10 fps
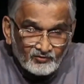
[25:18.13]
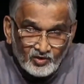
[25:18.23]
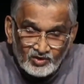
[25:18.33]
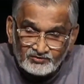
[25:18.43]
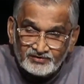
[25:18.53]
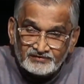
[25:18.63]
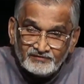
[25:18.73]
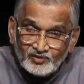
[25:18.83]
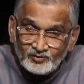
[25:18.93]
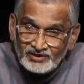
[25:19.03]
walked with
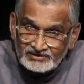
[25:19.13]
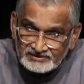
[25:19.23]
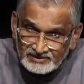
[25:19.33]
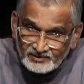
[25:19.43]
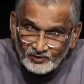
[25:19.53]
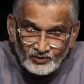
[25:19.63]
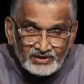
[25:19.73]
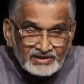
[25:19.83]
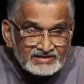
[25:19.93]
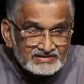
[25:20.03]
Vinobaji
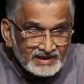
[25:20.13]
holding his